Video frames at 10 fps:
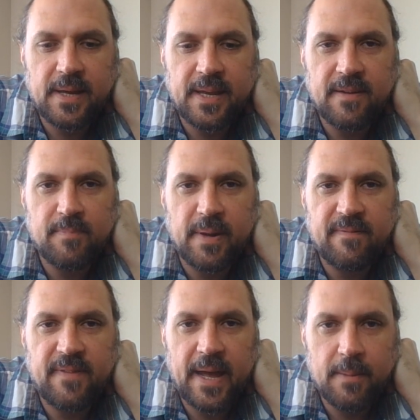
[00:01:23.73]
gave my
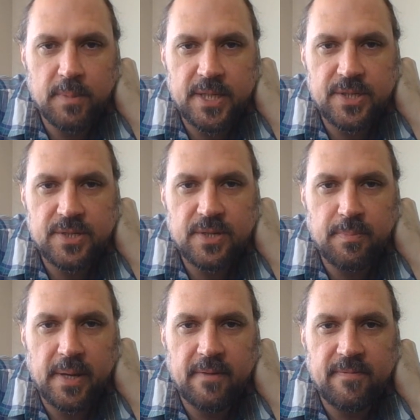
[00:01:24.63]
families the
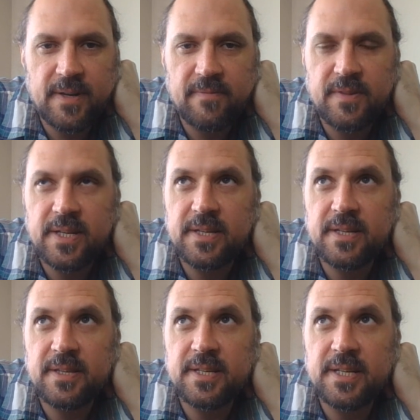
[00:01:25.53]
benefit of the
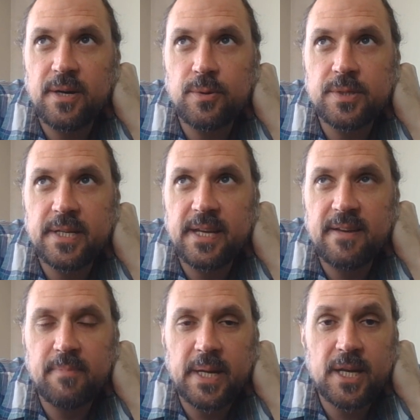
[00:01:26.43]
doubt. I gave
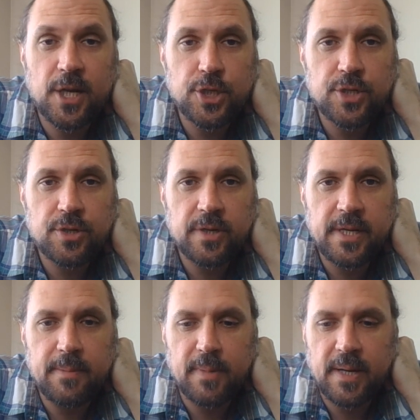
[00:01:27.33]
my
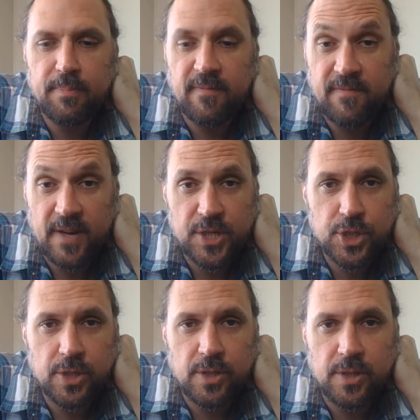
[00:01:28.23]
country, my
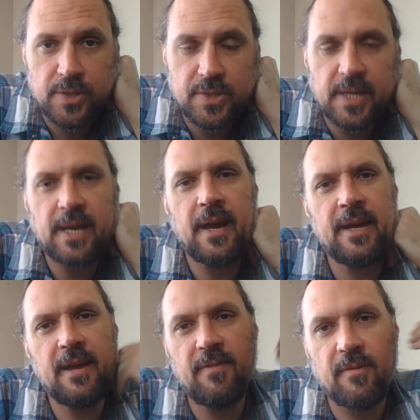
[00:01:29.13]
professionals. I
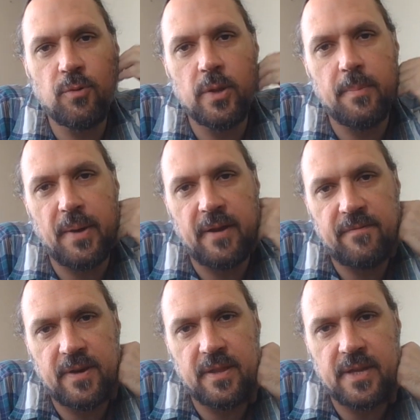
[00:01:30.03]
gave everyone the
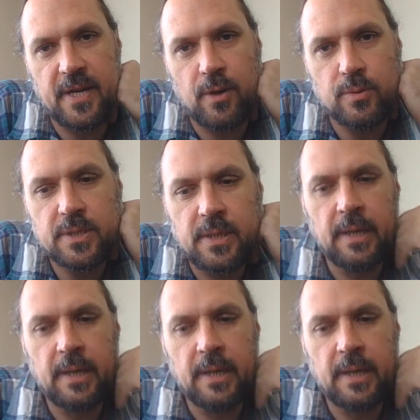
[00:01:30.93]
benefit of the doubt,